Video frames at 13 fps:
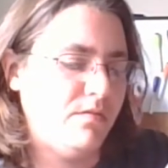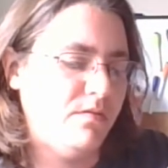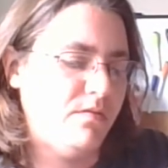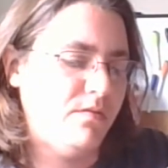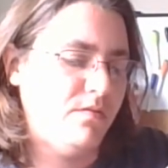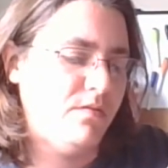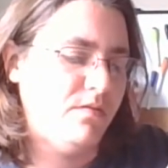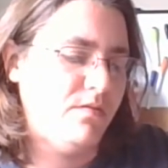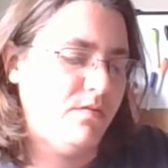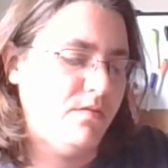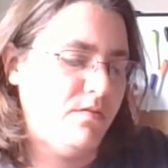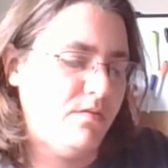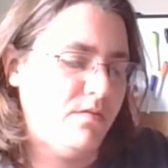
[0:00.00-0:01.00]

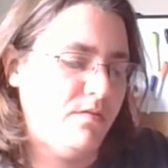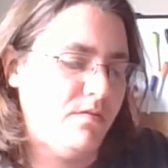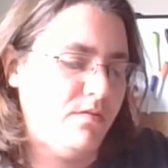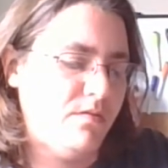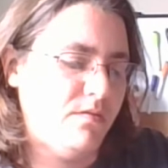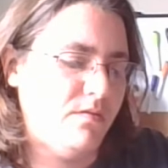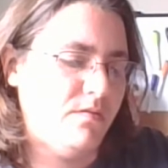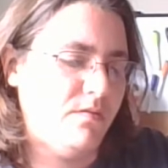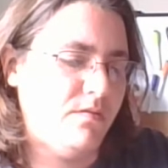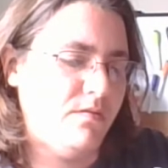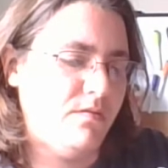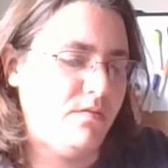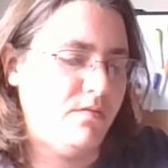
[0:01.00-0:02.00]

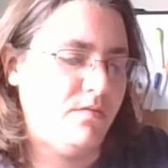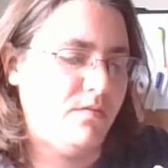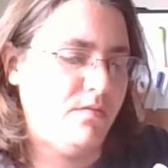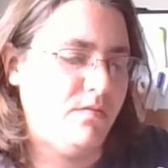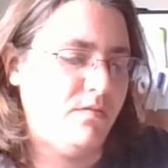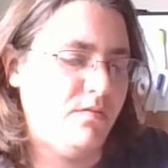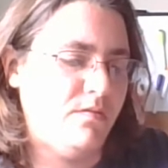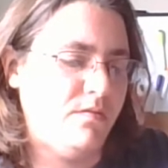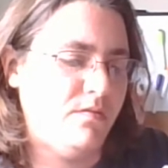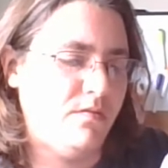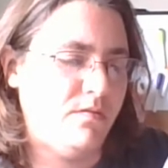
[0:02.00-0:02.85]
[no speech]